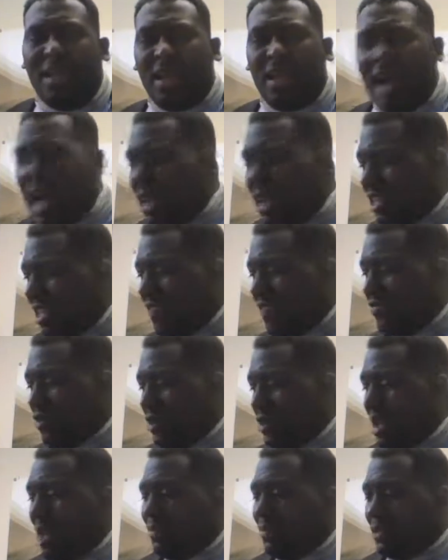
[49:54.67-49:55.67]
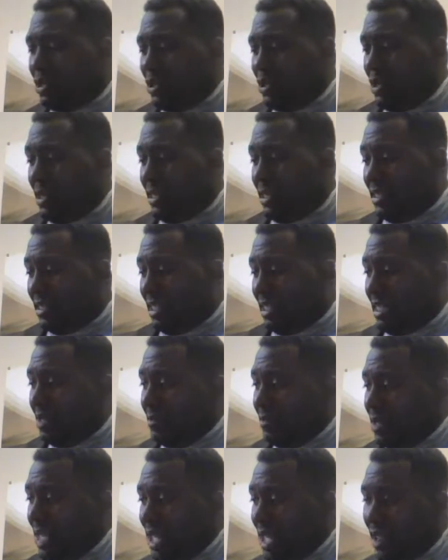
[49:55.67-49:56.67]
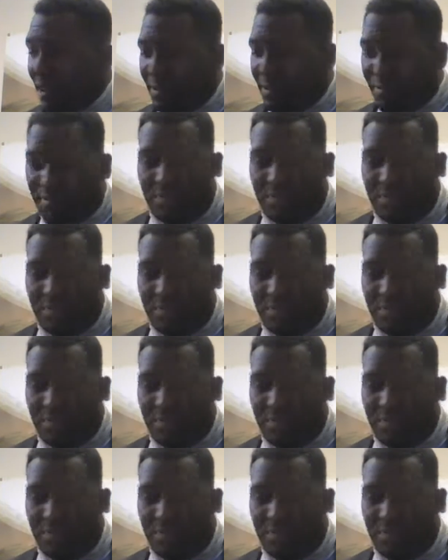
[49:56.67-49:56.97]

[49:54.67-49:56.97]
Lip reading: I'll give you an opportunity to see them again.